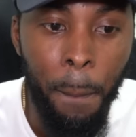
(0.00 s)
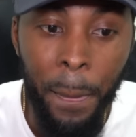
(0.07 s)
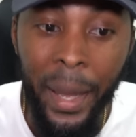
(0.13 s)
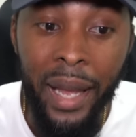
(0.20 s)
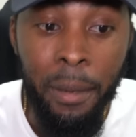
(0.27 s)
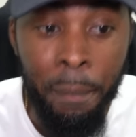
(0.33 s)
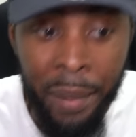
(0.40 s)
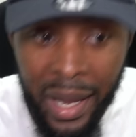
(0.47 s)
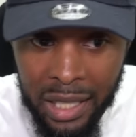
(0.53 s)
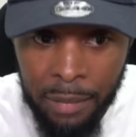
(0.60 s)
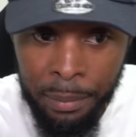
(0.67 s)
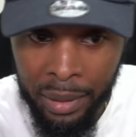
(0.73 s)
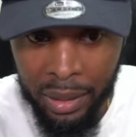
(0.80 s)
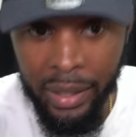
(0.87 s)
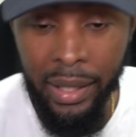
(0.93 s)
And best
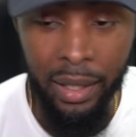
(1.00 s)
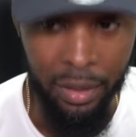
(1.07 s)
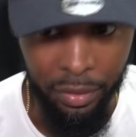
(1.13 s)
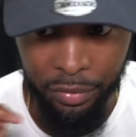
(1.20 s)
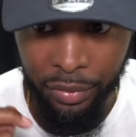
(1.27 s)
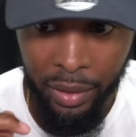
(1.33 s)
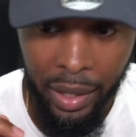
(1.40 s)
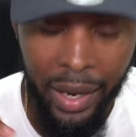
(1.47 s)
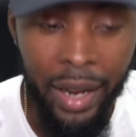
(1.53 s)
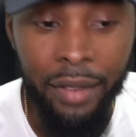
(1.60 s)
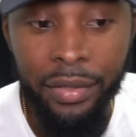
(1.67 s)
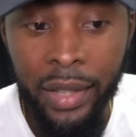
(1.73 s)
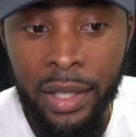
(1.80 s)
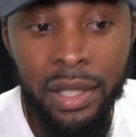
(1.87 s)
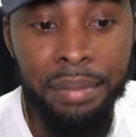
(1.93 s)
believe
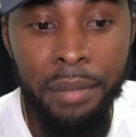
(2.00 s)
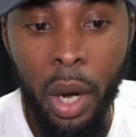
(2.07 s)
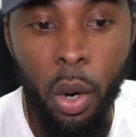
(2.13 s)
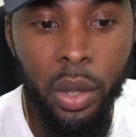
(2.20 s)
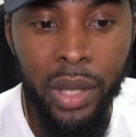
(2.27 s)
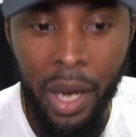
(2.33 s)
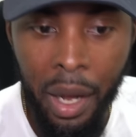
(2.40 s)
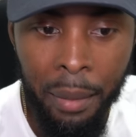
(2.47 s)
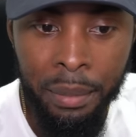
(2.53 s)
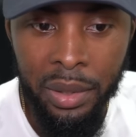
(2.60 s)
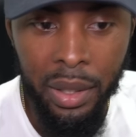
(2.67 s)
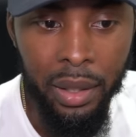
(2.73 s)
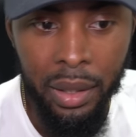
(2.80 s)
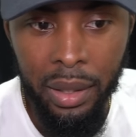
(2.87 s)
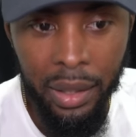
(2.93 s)
if this mode comes
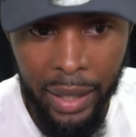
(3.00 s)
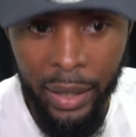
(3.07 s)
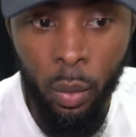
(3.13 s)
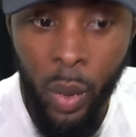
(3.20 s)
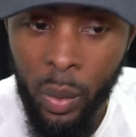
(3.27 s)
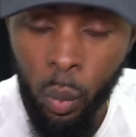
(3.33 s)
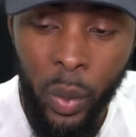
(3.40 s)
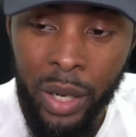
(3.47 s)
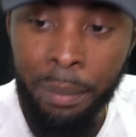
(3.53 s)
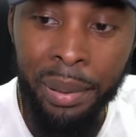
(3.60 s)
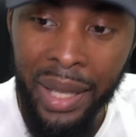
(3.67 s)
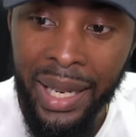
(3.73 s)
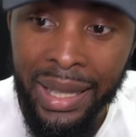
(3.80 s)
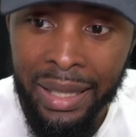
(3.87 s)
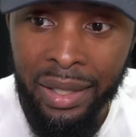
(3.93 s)
like when we
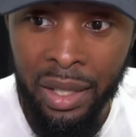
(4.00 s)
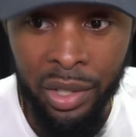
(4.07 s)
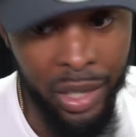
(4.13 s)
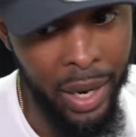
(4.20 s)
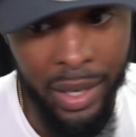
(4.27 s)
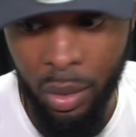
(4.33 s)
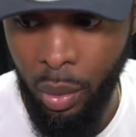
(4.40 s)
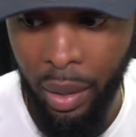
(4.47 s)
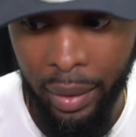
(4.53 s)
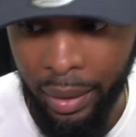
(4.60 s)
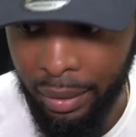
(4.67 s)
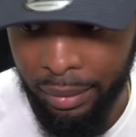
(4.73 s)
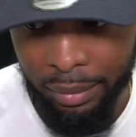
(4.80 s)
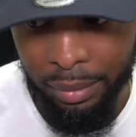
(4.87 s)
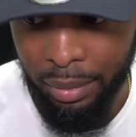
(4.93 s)
play this in January
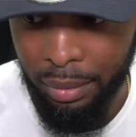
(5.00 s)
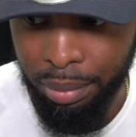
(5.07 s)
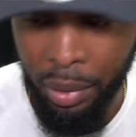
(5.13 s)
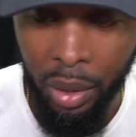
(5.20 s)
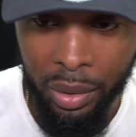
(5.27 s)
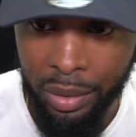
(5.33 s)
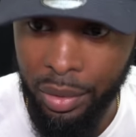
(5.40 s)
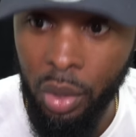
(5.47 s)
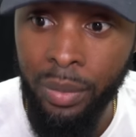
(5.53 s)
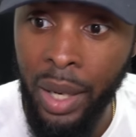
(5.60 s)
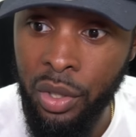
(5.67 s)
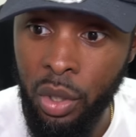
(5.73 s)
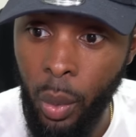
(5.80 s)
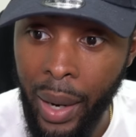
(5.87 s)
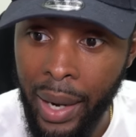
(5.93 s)
and bro, it's two
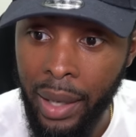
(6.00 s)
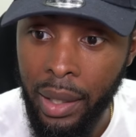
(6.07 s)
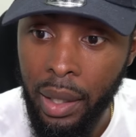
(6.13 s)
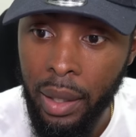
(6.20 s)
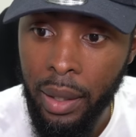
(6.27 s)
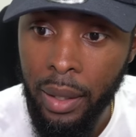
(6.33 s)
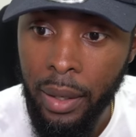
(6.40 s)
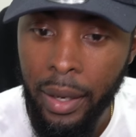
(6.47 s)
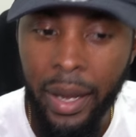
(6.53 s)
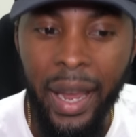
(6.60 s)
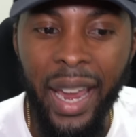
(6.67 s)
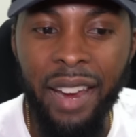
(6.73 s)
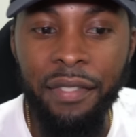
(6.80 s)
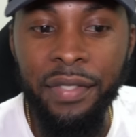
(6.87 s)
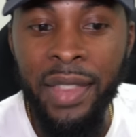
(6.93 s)
months away,
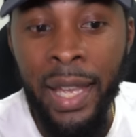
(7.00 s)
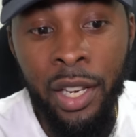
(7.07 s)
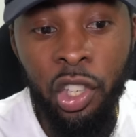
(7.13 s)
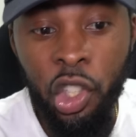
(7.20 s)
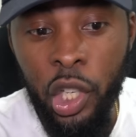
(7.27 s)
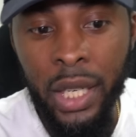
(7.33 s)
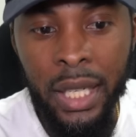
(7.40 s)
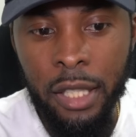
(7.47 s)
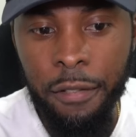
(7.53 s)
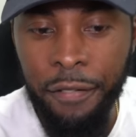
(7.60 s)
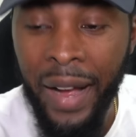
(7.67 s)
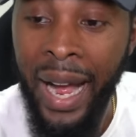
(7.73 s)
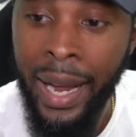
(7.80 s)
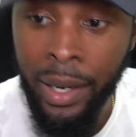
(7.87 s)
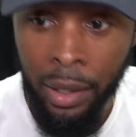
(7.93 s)
if this shit is
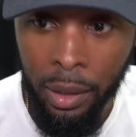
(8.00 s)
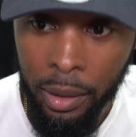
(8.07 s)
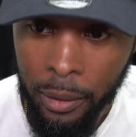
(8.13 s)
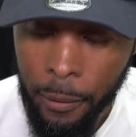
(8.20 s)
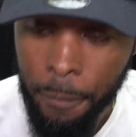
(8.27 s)
fire,